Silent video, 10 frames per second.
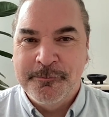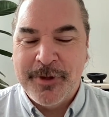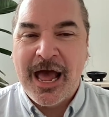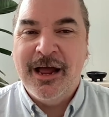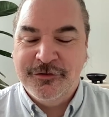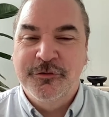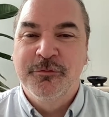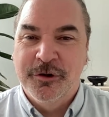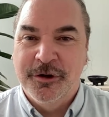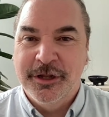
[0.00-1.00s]

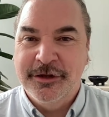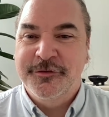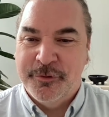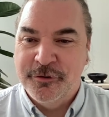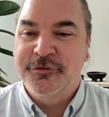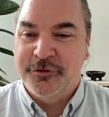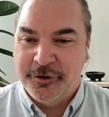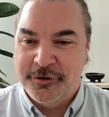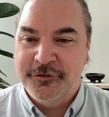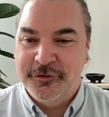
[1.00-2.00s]
actual
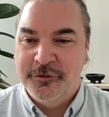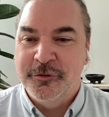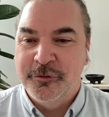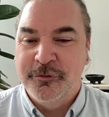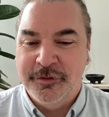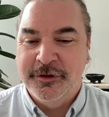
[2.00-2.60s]
exposure to